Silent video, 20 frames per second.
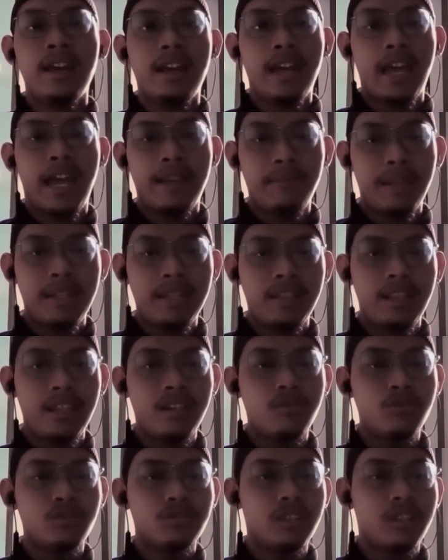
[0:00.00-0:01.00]
and
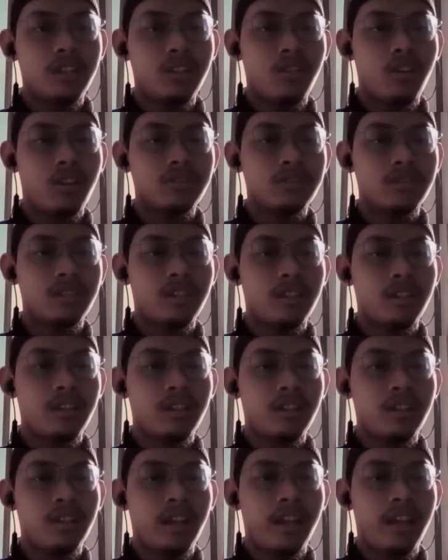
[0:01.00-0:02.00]
maintain good records.
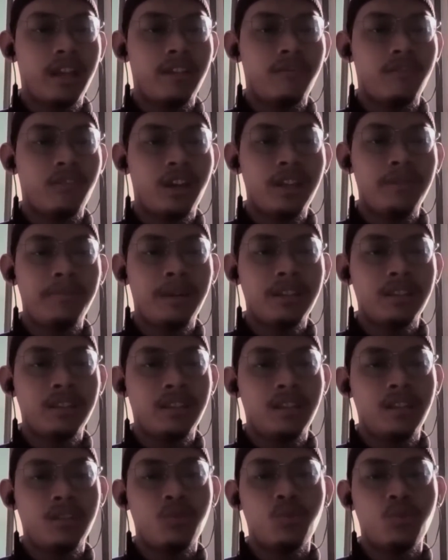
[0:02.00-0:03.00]
And for any
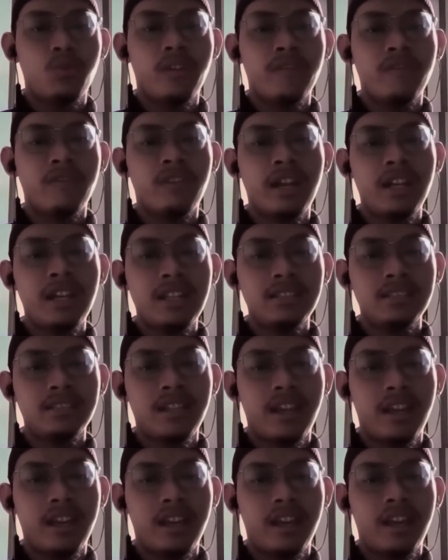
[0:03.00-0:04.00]
party who violates
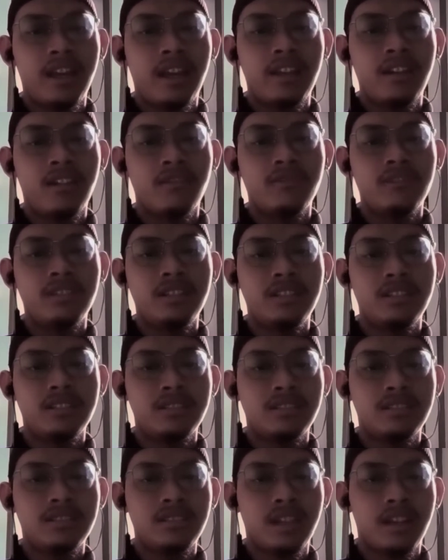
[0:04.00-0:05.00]
any of
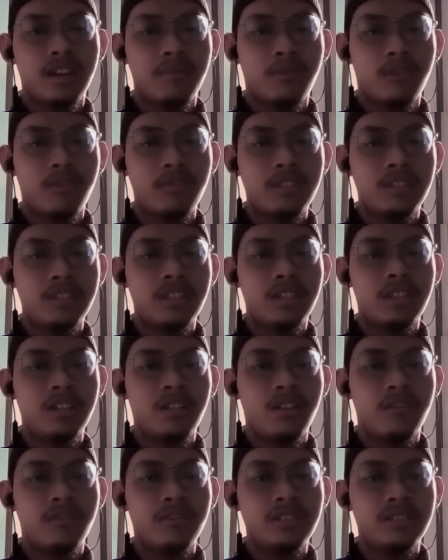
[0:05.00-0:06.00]
these provision
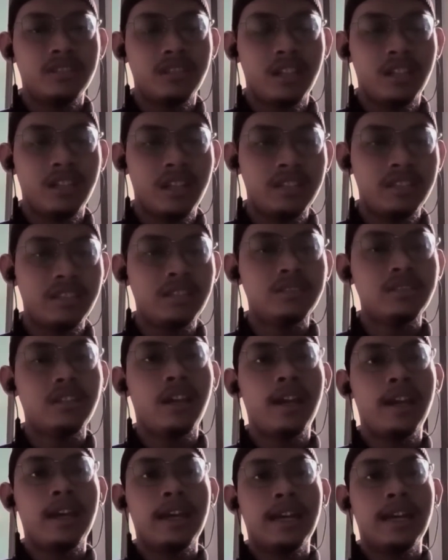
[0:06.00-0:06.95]
of this regulation,